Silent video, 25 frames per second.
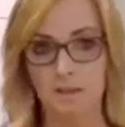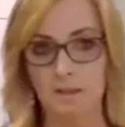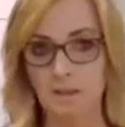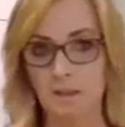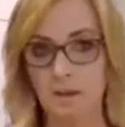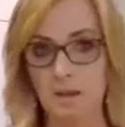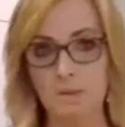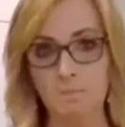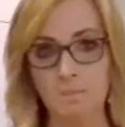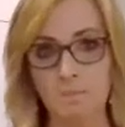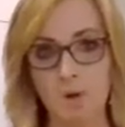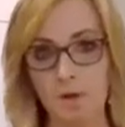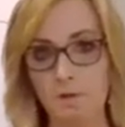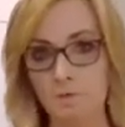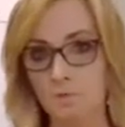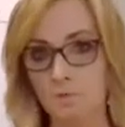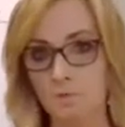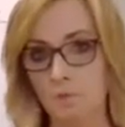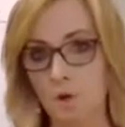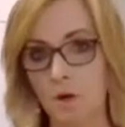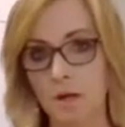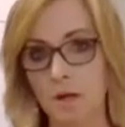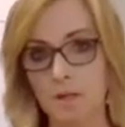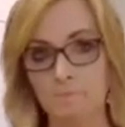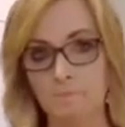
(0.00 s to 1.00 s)
All
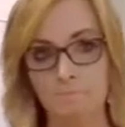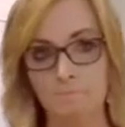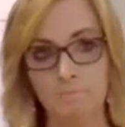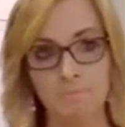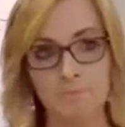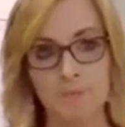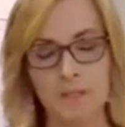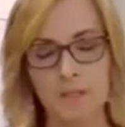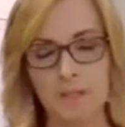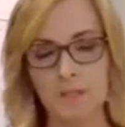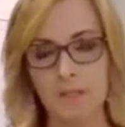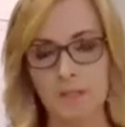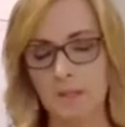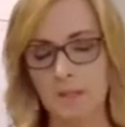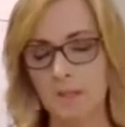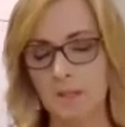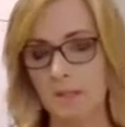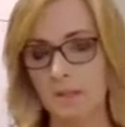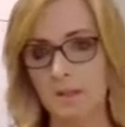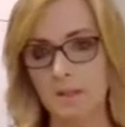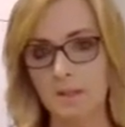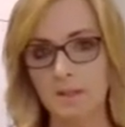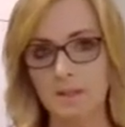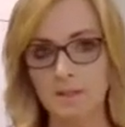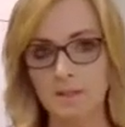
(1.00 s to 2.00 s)
for it.
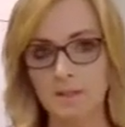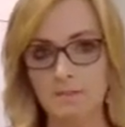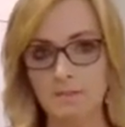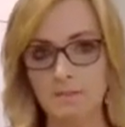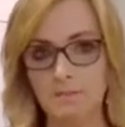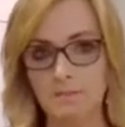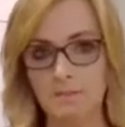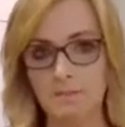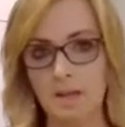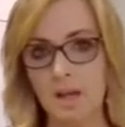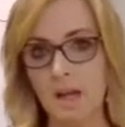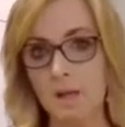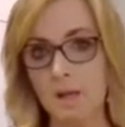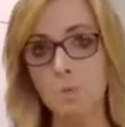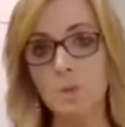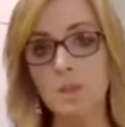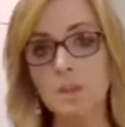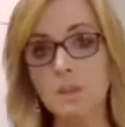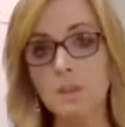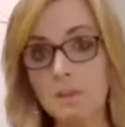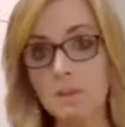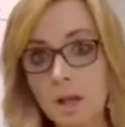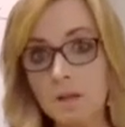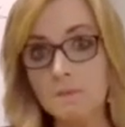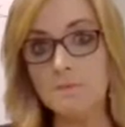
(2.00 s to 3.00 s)
I would
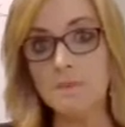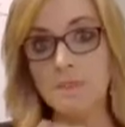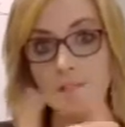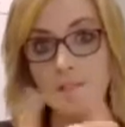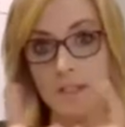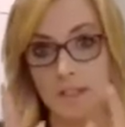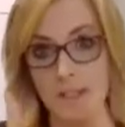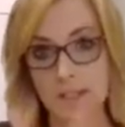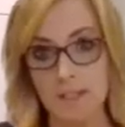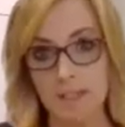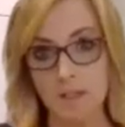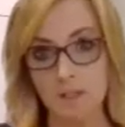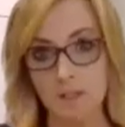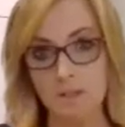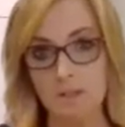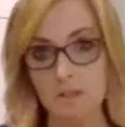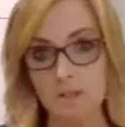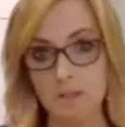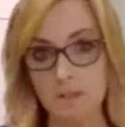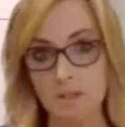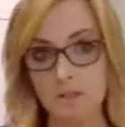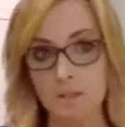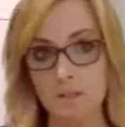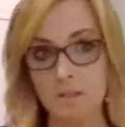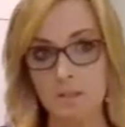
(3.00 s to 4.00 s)
love to hear
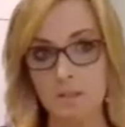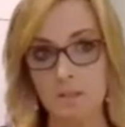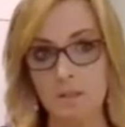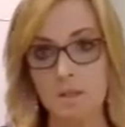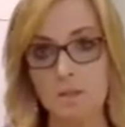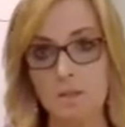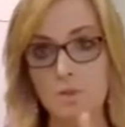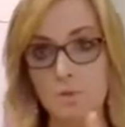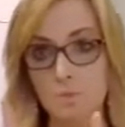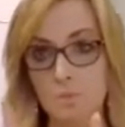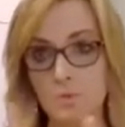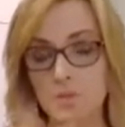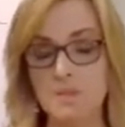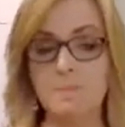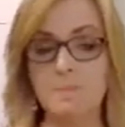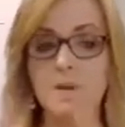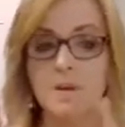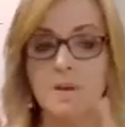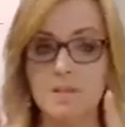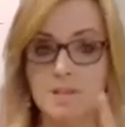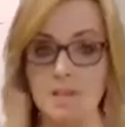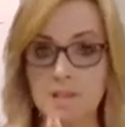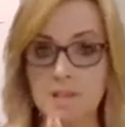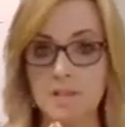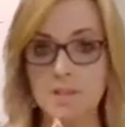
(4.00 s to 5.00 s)
the
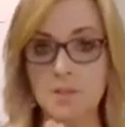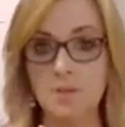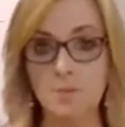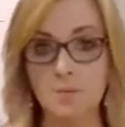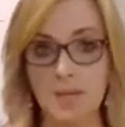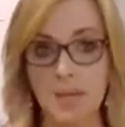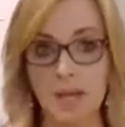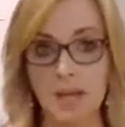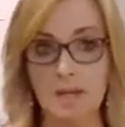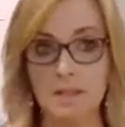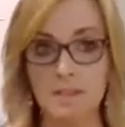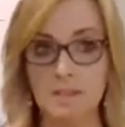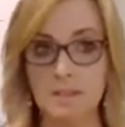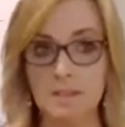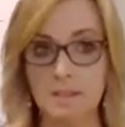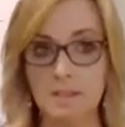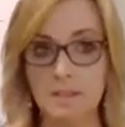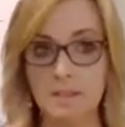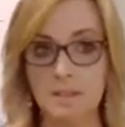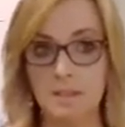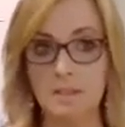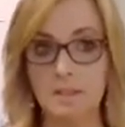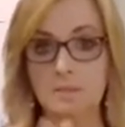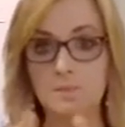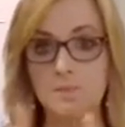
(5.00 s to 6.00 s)
responses you get
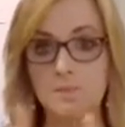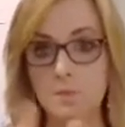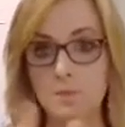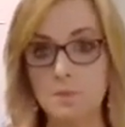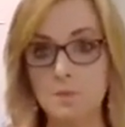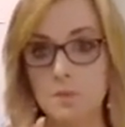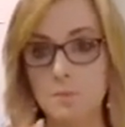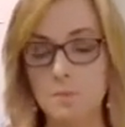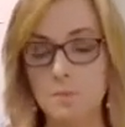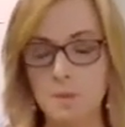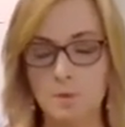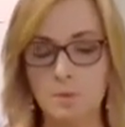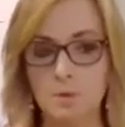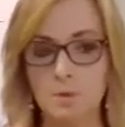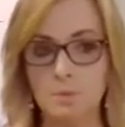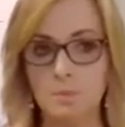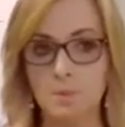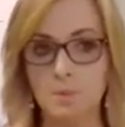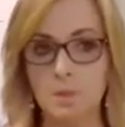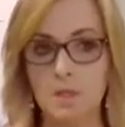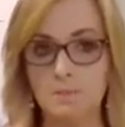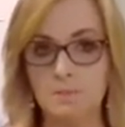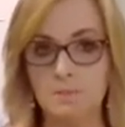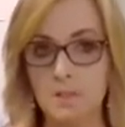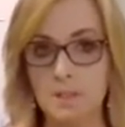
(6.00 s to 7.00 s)
if you do
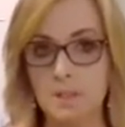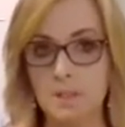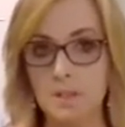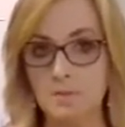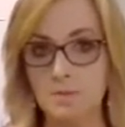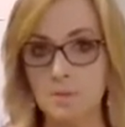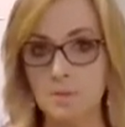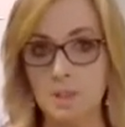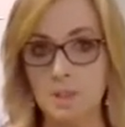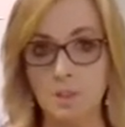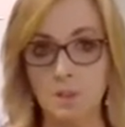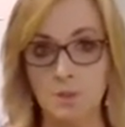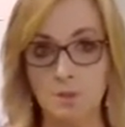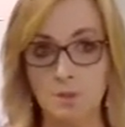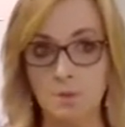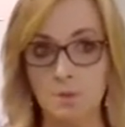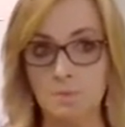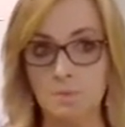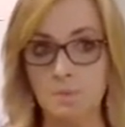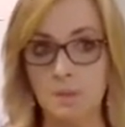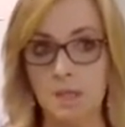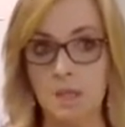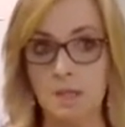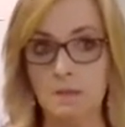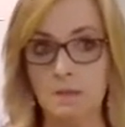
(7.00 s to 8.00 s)
incorporate videos in your
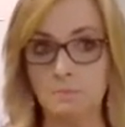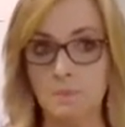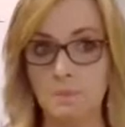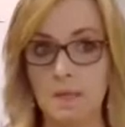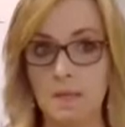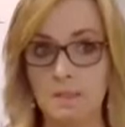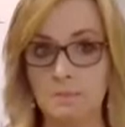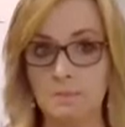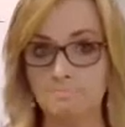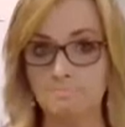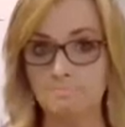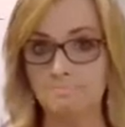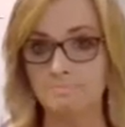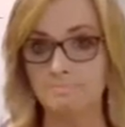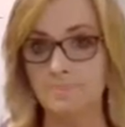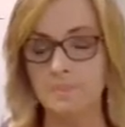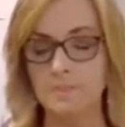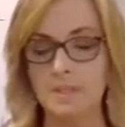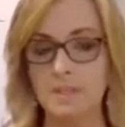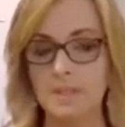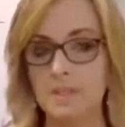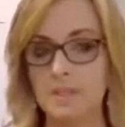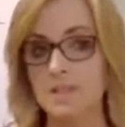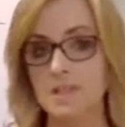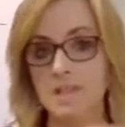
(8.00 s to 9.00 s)
drip campaign,
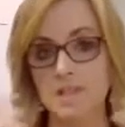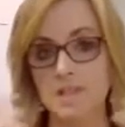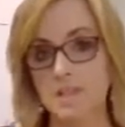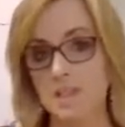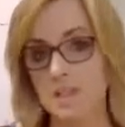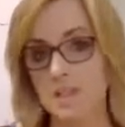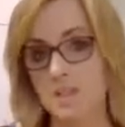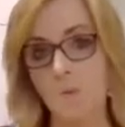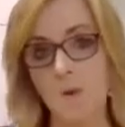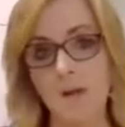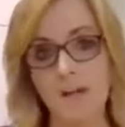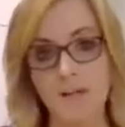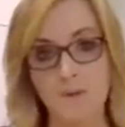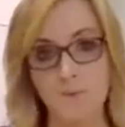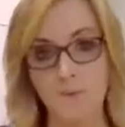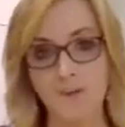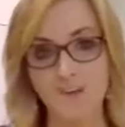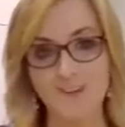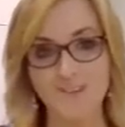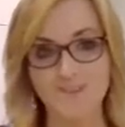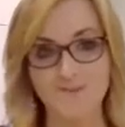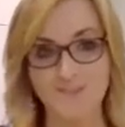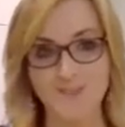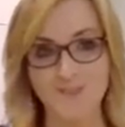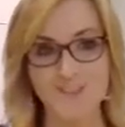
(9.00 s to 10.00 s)
because this is why
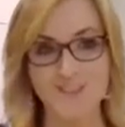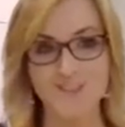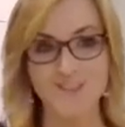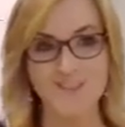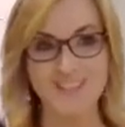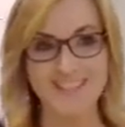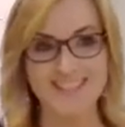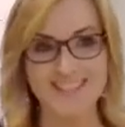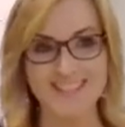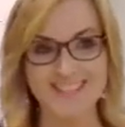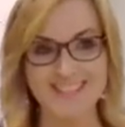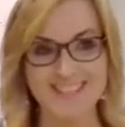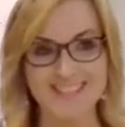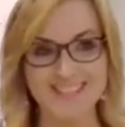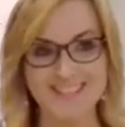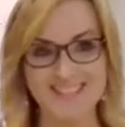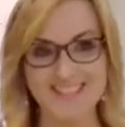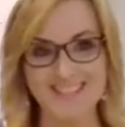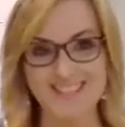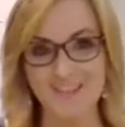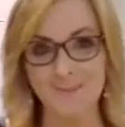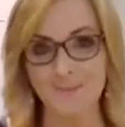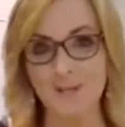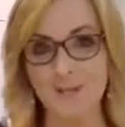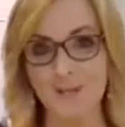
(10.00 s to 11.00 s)
we're doing this.
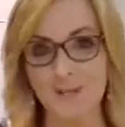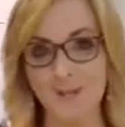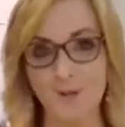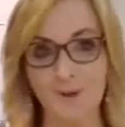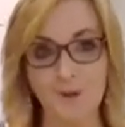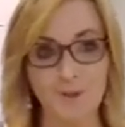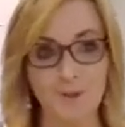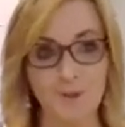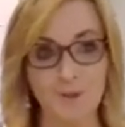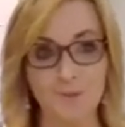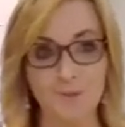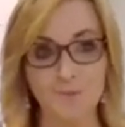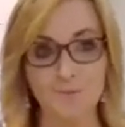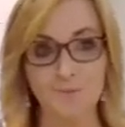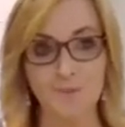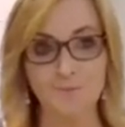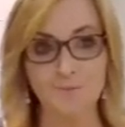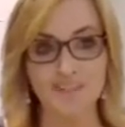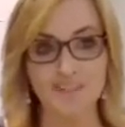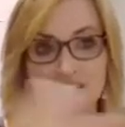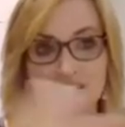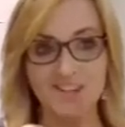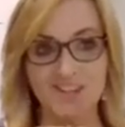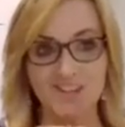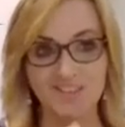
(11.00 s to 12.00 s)
We can all learn from
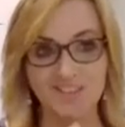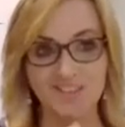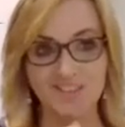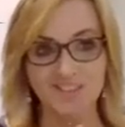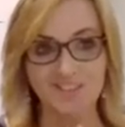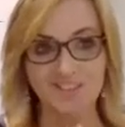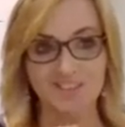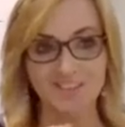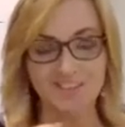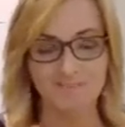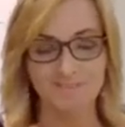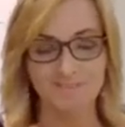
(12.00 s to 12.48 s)
each other.